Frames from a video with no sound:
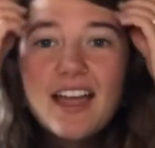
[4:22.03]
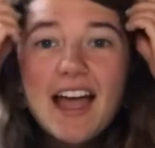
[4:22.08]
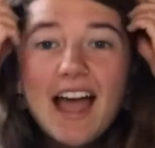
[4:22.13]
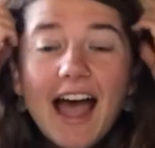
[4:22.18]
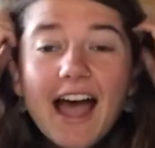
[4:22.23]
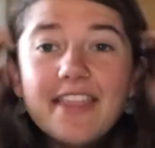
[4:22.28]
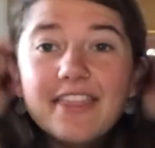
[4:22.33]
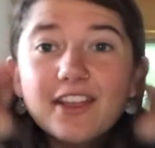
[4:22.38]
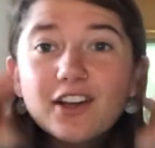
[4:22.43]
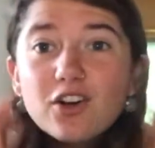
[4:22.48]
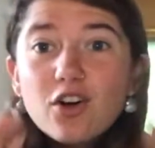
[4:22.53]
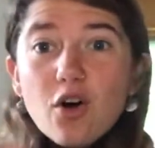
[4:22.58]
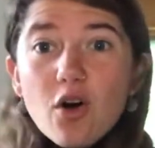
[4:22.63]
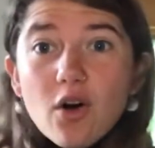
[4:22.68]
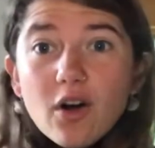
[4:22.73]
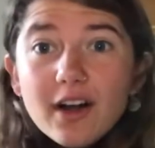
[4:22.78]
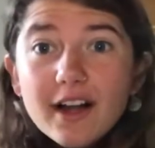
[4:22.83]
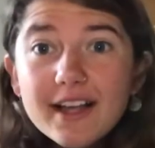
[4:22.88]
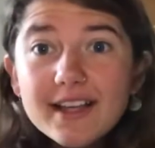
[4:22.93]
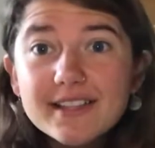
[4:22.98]
And the
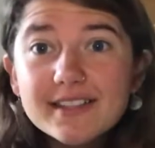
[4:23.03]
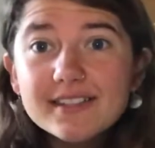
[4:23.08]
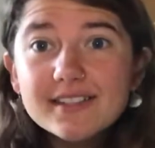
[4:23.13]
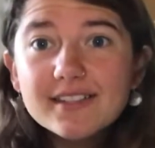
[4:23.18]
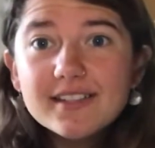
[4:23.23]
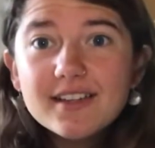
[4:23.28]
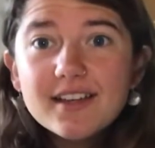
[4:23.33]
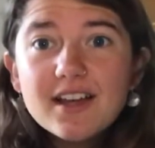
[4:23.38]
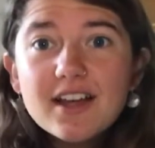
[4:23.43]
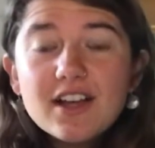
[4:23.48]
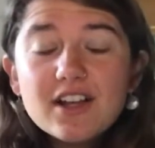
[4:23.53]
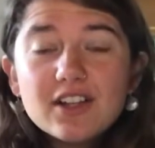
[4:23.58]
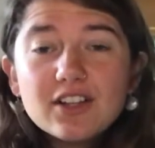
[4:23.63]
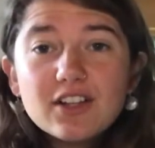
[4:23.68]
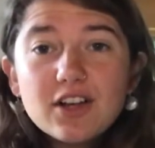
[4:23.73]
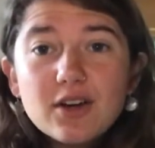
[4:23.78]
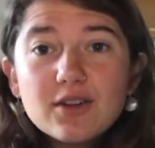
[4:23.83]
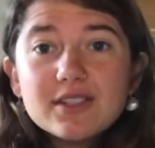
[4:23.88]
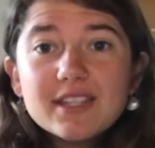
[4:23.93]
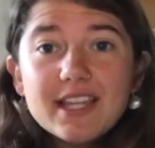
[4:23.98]
chorus
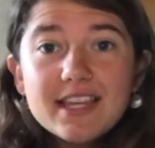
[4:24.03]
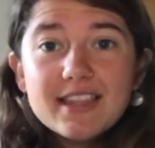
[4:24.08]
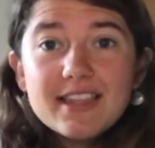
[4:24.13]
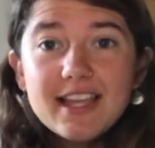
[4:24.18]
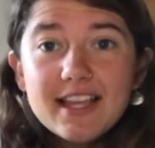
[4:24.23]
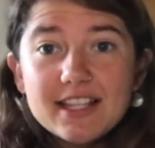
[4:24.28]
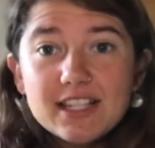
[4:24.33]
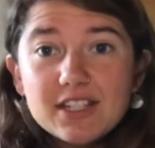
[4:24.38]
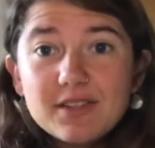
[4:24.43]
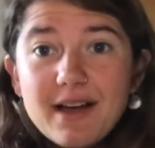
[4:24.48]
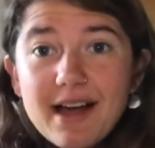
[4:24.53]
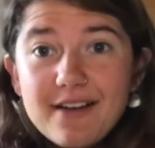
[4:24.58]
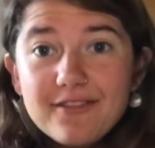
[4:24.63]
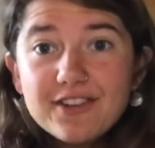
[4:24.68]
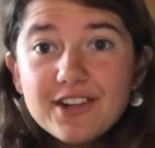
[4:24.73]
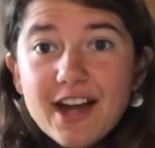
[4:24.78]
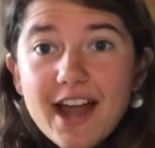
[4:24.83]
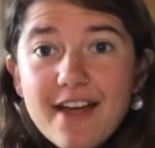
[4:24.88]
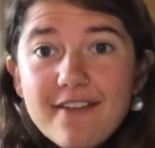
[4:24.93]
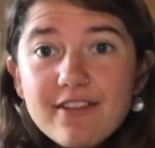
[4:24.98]
goes like this. So
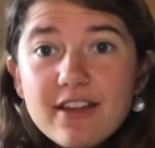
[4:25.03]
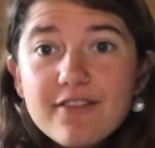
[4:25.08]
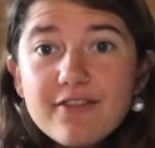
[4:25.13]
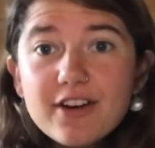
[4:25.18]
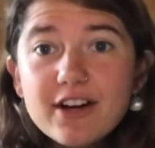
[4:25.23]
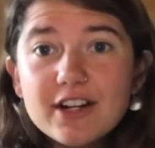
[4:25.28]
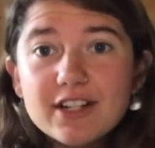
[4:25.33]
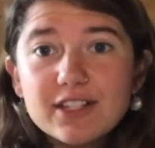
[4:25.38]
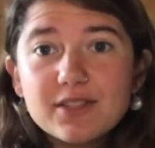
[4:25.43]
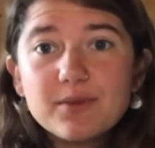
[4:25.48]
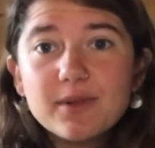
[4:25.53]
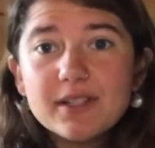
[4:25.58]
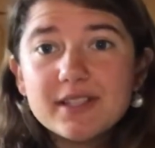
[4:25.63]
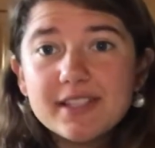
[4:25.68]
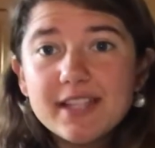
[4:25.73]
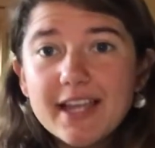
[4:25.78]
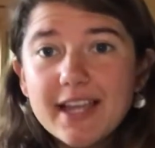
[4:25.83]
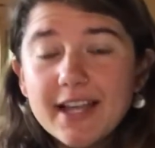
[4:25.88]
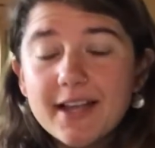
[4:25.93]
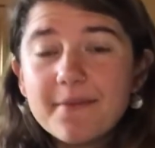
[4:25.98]
after every verse, we'll
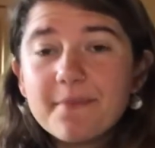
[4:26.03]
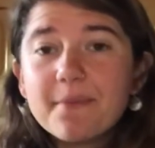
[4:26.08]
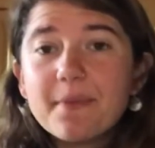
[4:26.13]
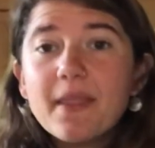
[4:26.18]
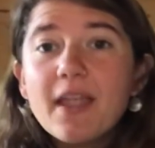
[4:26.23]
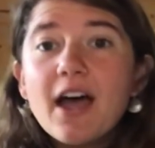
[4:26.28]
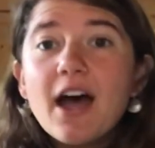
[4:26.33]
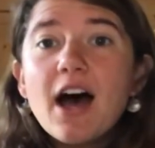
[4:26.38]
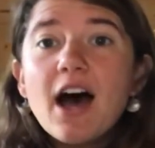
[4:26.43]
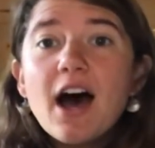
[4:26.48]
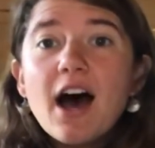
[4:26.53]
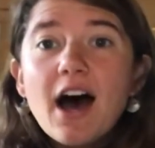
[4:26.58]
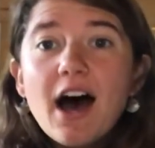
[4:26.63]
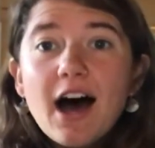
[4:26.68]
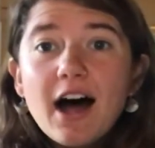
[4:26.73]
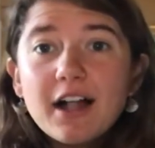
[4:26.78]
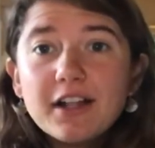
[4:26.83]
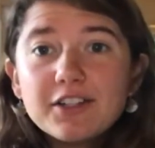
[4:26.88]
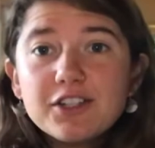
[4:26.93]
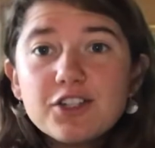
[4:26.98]
sing,
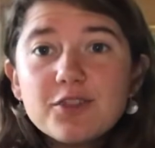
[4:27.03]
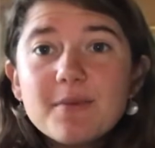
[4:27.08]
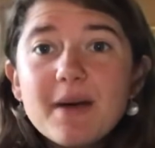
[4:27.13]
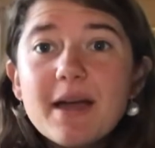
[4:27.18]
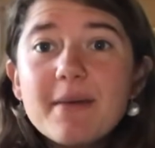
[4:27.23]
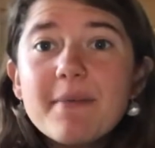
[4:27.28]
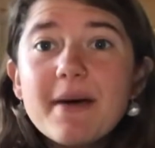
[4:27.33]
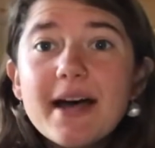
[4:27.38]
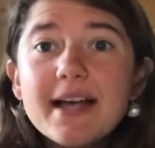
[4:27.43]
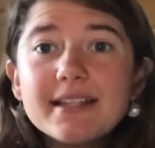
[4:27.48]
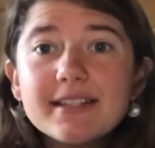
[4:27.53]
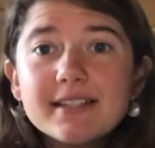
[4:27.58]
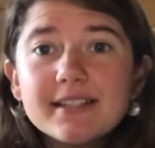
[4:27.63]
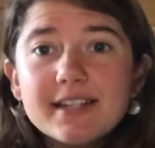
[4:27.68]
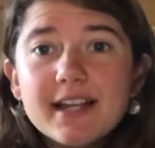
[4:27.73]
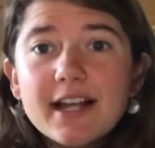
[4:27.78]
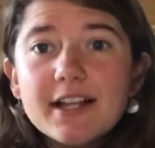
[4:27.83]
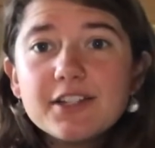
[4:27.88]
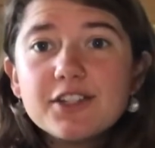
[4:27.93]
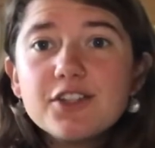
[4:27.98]
I'll do my best,
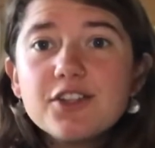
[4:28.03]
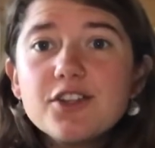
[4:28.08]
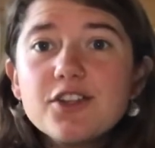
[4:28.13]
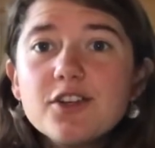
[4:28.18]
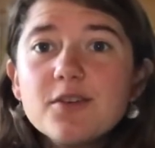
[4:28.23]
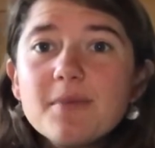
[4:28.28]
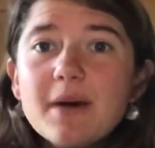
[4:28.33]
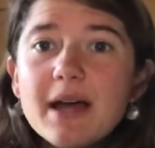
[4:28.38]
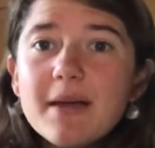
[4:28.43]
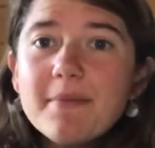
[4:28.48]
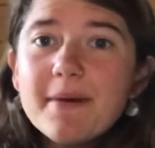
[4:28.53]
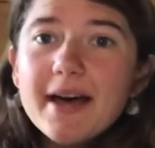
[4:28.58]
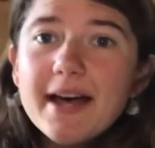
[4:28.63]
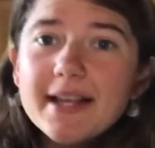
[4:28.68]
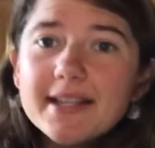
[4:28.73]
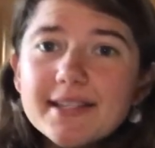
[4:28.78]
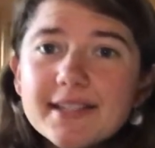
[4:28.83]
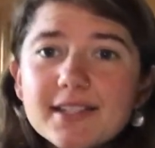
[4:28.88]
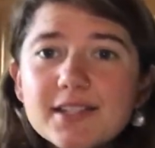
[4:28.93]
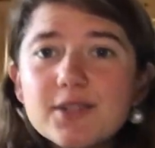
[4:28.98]
I'll do my
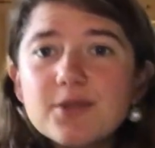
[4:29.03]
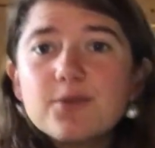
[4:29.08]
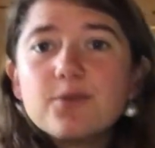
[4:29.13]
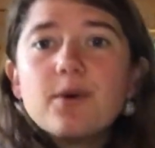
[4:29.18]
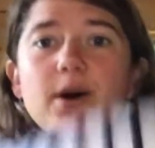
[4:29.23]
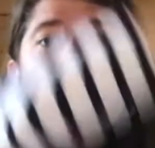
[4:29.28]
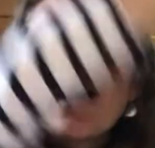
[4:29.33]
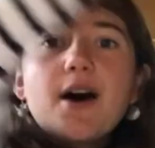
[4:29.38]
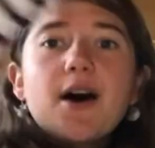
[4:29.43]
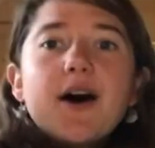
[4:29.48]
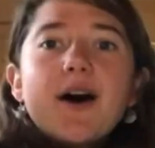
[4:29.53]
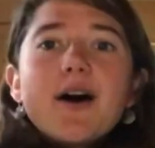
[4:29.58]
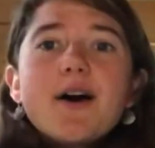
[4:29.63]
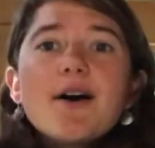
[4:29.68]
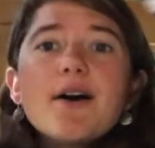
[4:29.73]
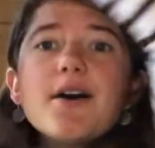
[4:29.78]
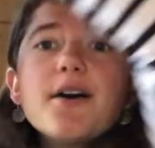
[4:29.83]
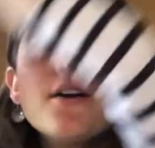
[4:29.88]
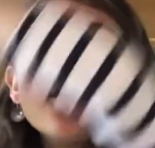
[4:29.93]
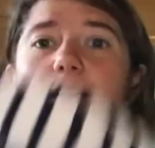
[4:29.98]
best,
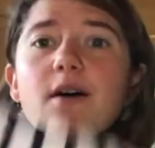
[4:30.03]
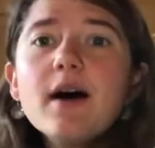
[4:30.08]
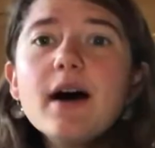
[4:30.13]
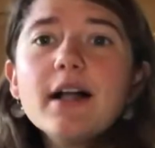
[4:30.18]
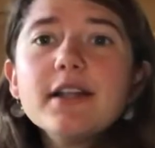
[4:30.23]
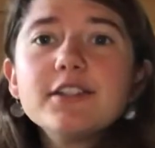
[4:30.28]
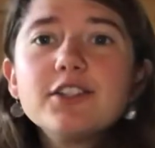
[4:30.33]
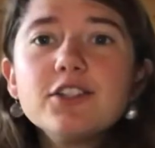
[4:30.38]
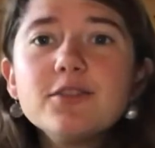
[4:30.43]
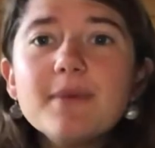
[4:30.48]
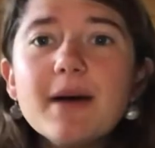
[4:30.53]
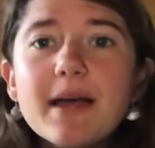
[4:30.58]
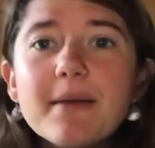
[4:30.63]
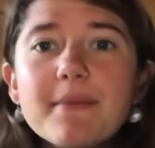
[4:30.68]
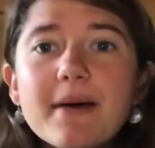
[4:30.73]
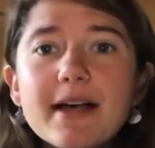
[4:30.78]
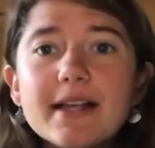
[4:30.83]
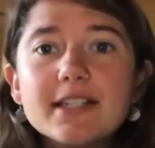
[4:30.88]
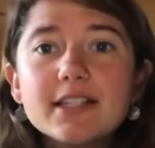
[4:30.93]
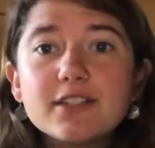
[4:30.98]
whoa, I'll do my
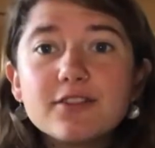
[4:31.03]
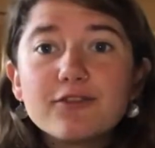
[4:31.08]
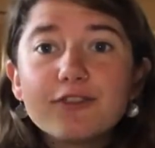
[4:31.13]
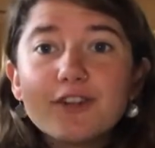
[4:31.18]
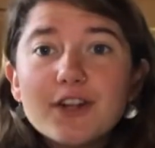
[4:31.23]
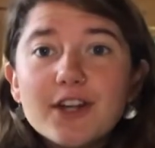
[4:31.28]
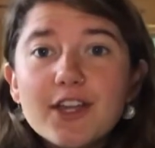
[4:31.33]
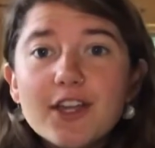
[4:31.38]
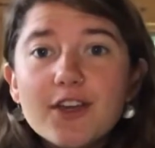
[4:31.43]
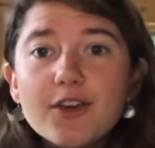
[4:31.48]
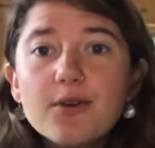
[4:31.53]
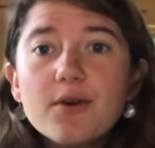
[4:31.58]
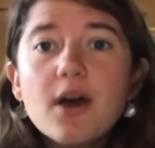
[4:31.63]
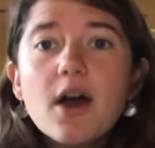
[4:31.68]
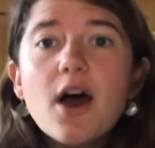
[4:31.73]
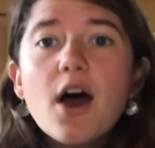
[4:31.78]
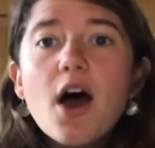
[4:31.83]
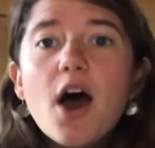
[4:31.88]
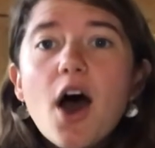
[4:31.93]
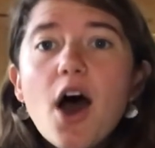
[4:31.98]
best for you,
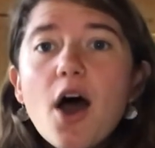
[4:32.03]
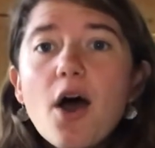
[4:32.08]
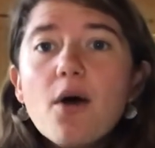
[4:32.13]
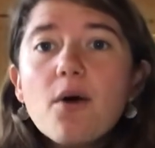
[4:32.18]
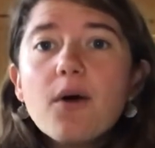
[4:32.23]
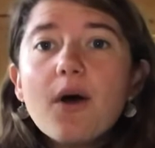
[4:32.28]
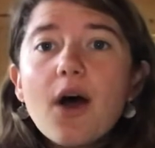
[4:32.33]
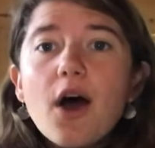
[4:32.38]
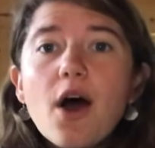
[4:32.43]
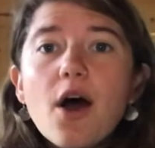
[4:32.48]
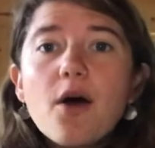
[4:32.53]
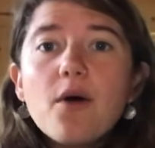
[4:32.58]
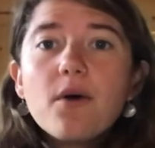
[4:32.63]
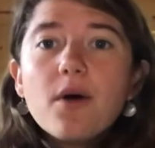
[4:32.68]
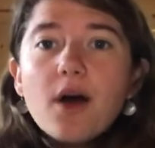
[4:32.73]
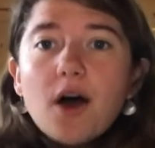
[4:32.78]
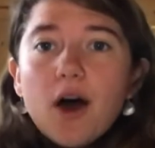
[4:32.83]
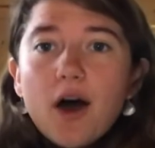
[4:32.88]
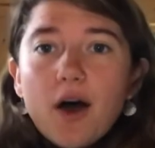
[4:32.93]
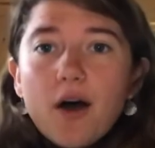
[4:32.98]
oh, oh,
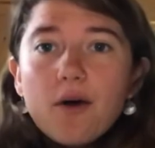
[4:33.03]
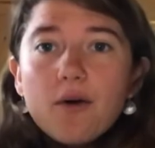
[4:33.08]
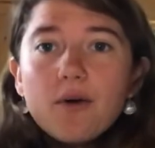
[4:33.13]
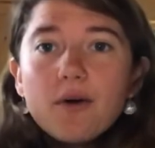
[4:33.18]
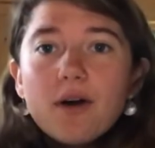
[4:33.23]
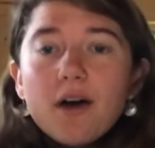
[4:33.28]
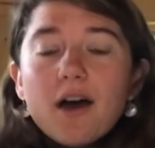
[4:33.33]
oh.